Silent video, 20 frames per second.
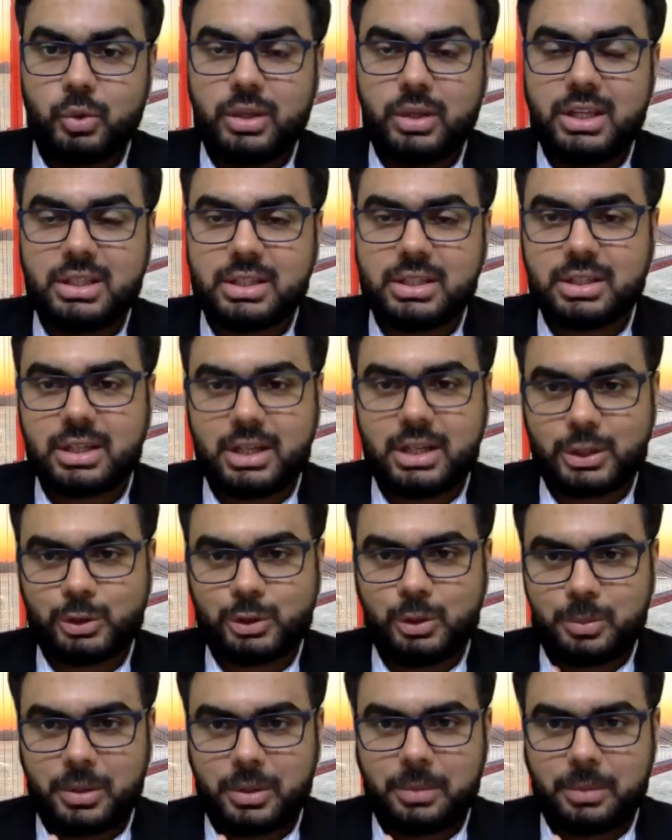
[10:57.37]
each
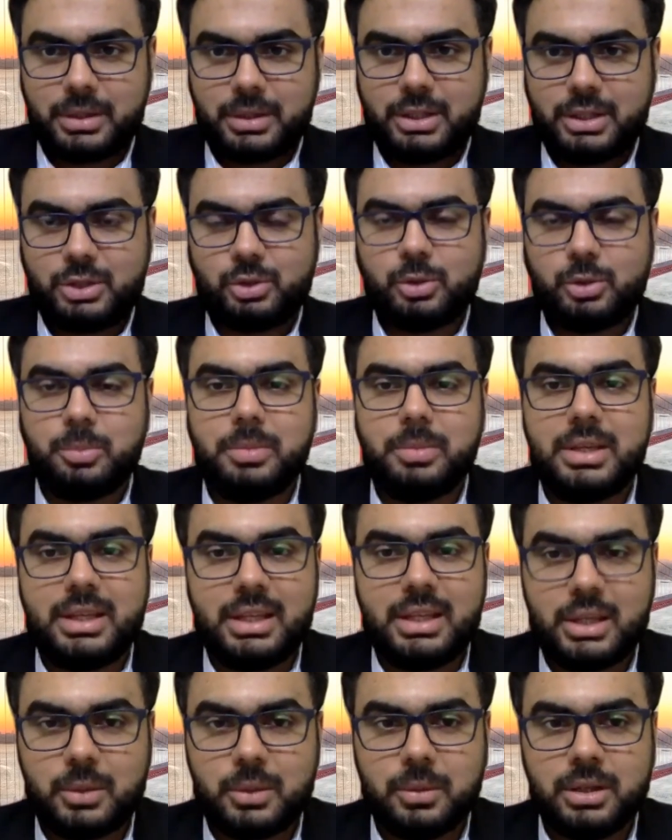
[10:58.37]
intellectual property should be
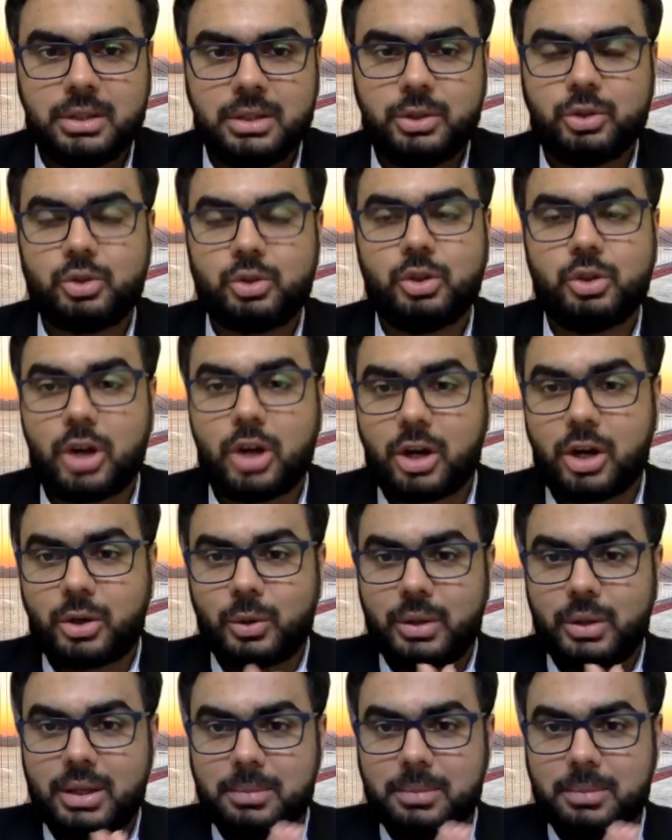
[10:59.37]
equal. You should not only